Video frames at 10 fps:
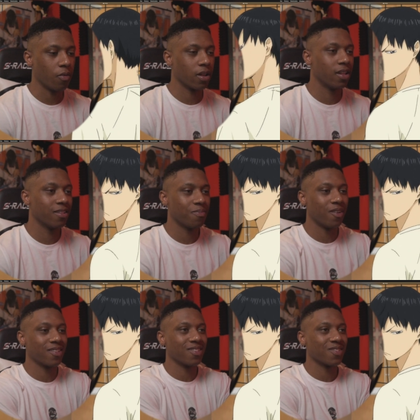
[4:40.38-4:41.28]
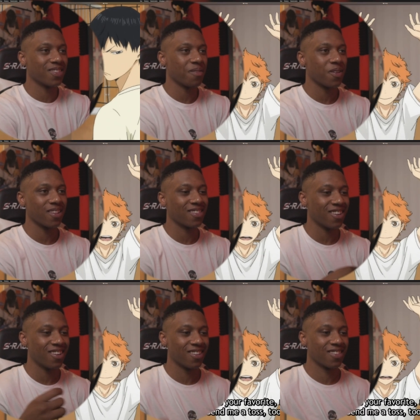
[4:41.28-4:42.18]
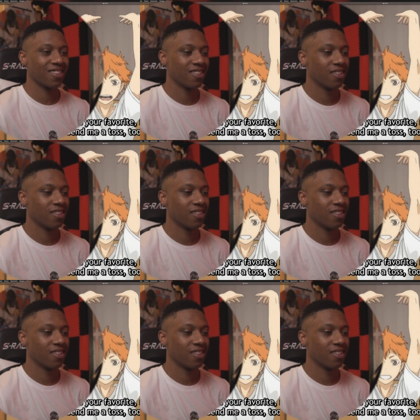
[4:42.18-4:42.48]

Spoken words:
want to hit the ball, too. Send me a toss.